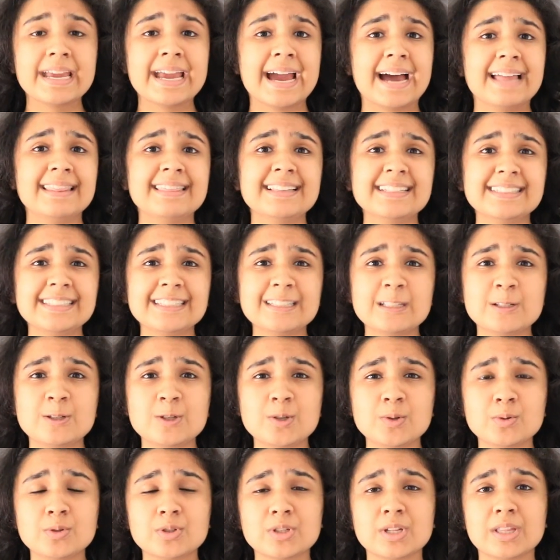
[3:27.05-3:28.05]
And this is
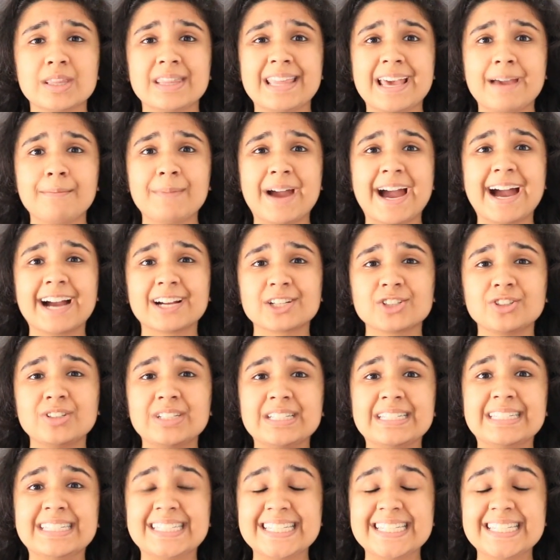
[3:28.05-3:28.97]
due to them actually